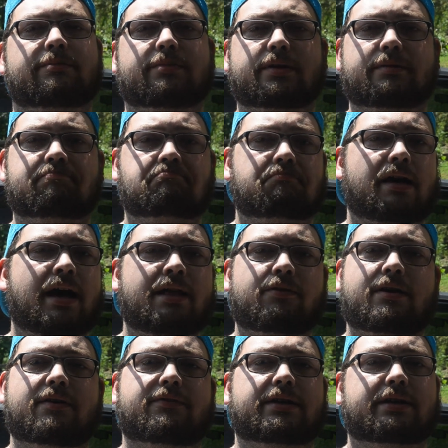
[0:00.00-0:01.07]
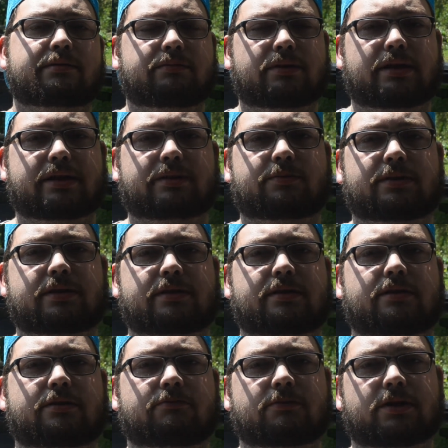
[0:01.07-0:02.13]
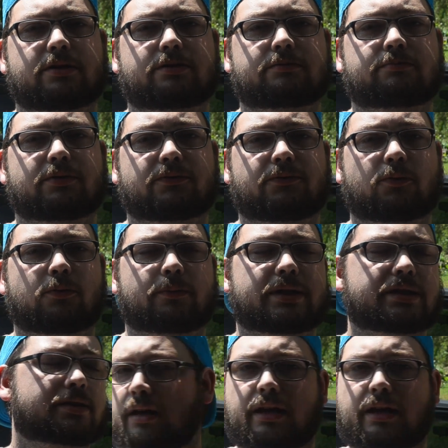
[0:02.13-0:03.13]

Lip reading: but I don't have any complaints with its on-road performance.